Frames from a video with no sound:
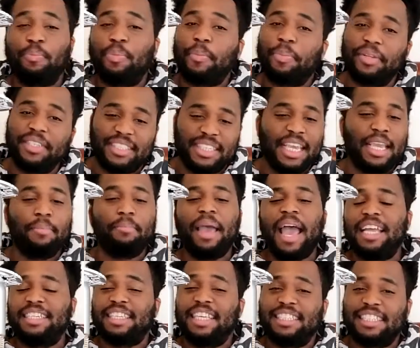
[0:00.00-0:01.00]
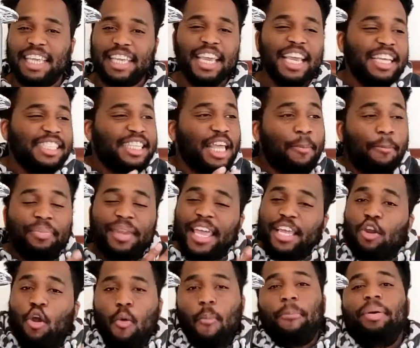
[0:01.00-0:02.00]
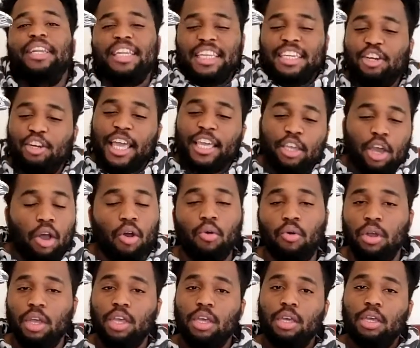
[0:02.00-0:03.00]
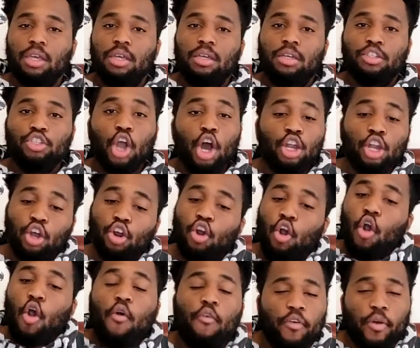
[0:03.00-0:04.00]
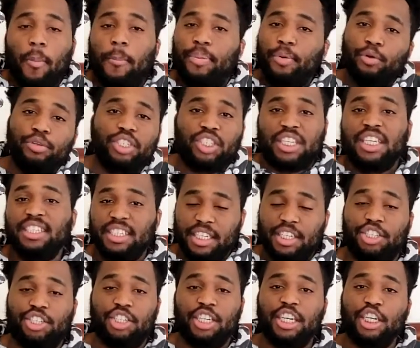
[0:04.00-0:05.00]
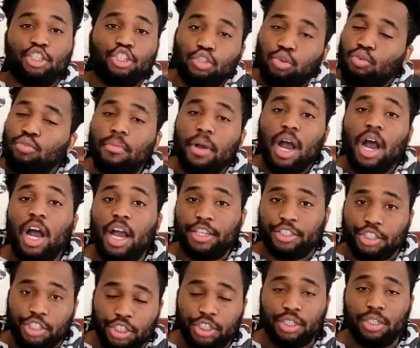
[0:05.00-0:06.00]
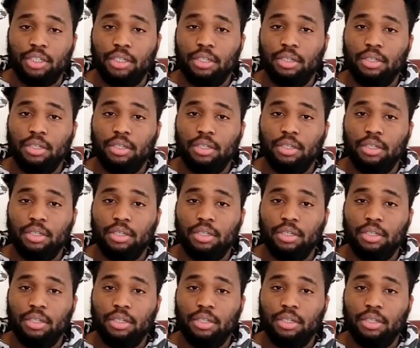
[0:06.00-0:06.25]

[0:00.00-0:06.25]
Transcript: Pippen saying bad things, like, they don't believe, they're like, yo, y'all are over boosting this shit. It's too much.